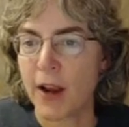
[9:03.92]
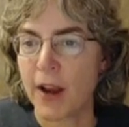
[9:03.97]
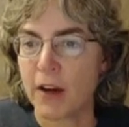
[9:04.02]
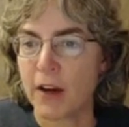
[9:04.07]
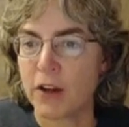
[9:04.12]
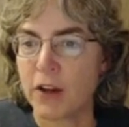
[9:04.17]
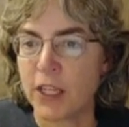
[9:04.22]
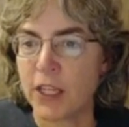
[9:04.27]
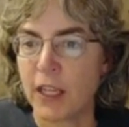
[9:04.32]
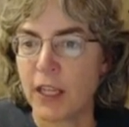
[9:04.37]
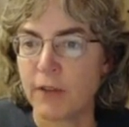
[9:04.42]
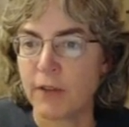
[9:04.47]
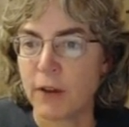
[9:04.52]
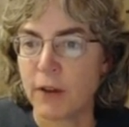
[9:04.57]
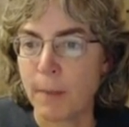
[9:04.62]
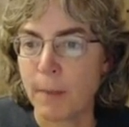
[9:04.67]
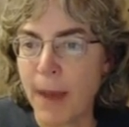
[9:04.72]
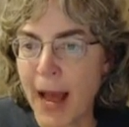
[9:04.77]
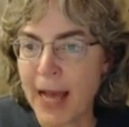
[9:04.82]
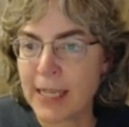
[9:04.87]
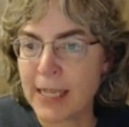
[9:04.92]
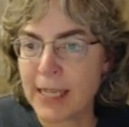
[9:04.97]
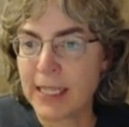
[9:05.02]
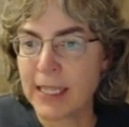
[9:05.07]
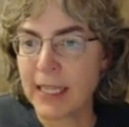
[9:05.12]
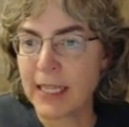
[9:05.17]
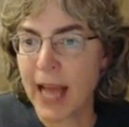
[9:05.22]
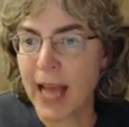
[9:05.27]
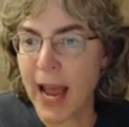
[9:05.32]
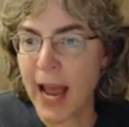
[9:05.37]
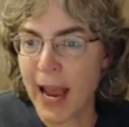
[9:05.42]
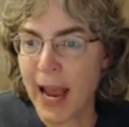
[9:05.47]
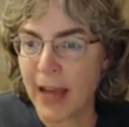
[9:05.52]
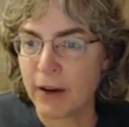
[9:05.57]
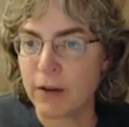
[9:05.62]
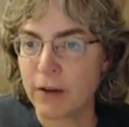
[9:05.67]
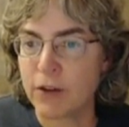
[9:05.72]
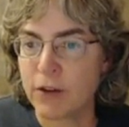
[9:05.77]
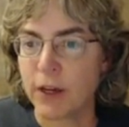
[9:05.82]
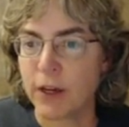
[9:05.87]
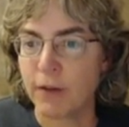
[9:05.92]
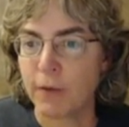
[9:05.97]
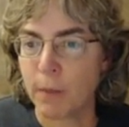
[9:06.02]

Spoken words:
energy level and passing that energy